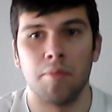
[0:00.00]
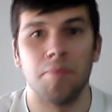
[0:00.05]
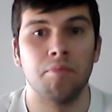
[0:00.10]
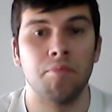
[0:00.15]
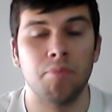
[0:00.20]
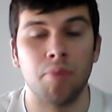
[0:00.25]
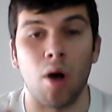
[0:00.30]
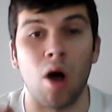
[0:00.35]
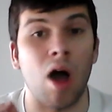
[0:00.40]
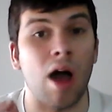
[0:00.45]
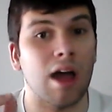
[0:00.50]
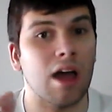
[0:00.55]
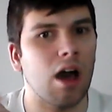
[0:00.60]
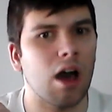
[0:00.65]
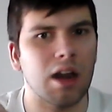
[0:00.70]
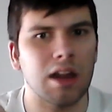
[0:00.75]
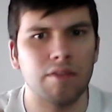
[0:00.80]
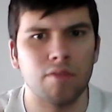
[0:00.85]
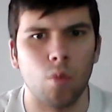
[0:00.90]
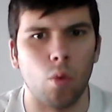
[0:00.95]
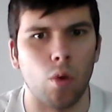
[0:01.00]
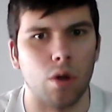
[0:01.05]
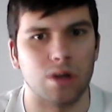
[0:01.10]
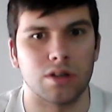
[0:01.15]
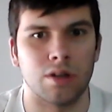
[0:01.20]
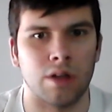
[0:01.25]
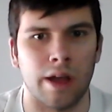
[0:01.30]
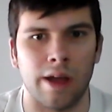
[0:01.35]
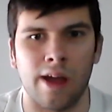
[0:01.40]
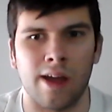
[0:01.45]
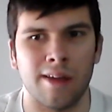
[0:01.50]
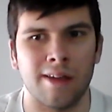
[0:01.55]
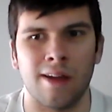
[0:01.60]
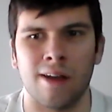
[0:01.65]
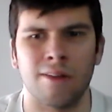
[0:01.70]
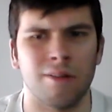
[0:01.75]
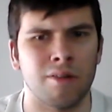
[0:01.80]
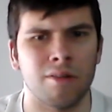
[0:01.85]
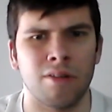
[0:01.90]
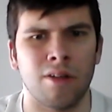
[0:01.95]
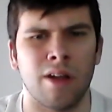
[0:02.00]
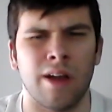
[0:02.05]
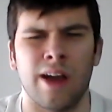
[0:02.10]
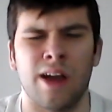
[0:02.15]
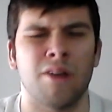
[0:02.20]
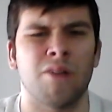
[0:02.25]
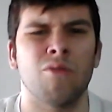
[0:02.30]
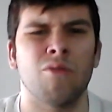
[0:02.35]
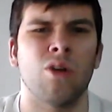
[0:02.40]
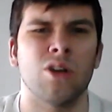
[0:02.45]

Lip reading: But I can't even watch. I don't